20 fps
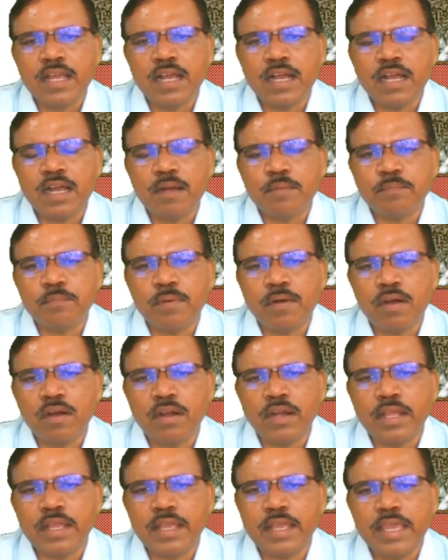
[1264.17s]

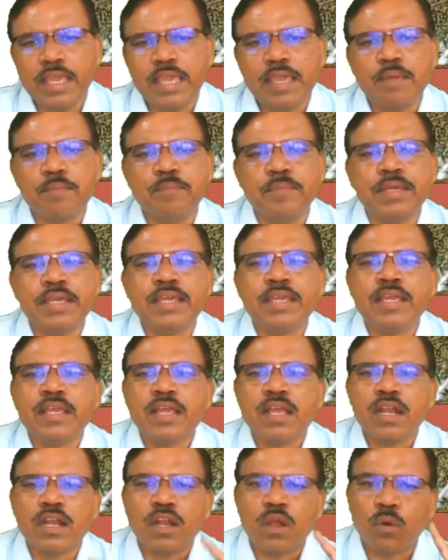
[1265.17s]
upon ab.
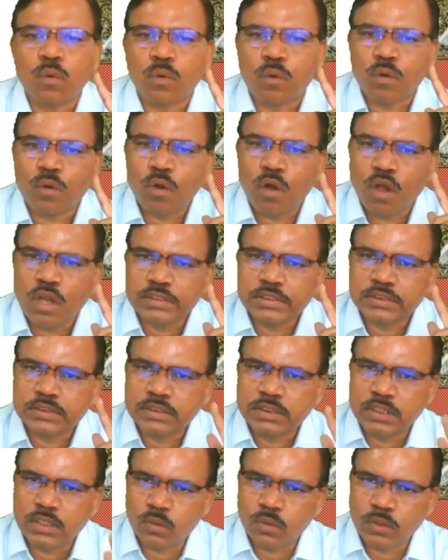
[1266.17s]
Now, cos
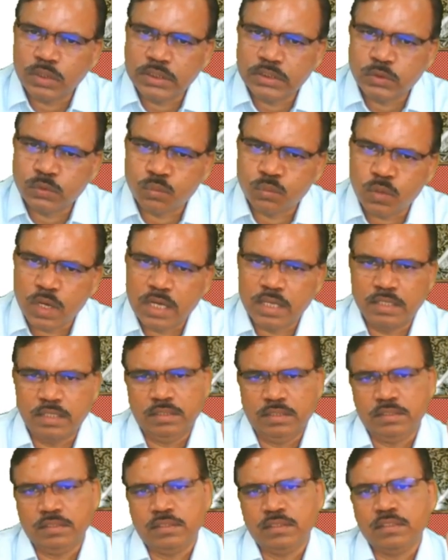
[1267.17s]
0 is
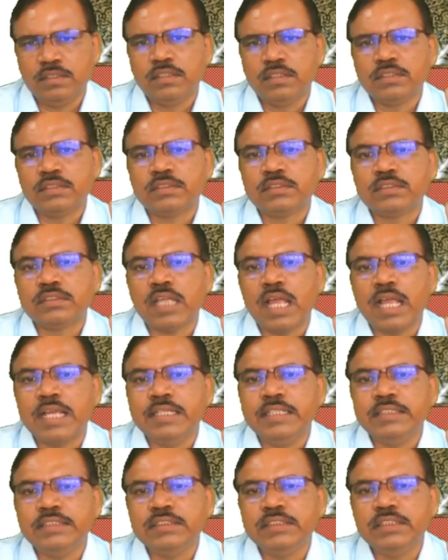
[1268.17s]
1.
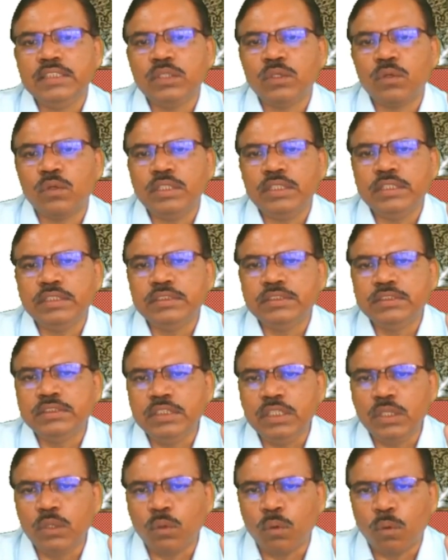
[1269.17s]
Sine 0 is
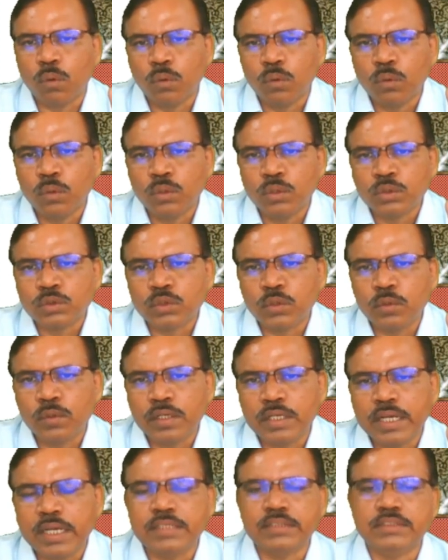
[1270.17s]
0, so you
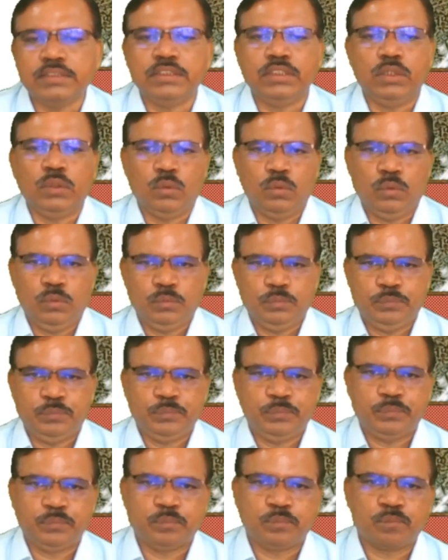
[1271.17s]
will get 0.
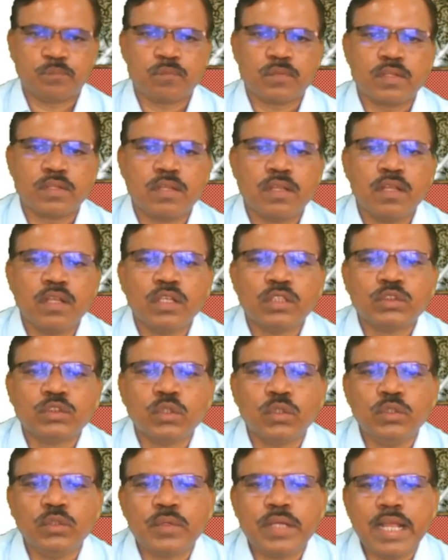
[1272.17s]

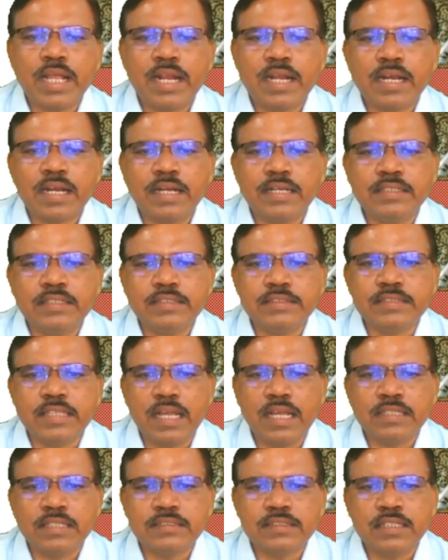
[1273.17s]
So you can write this
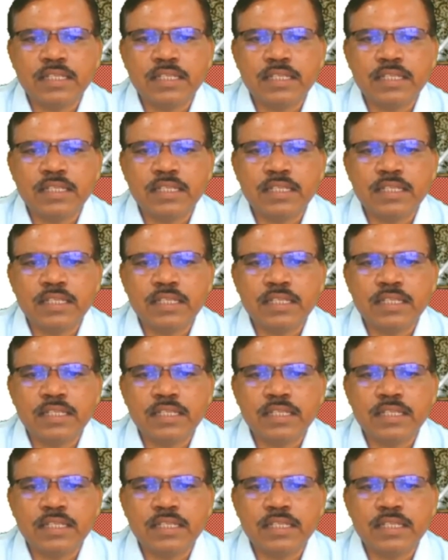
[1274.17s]
as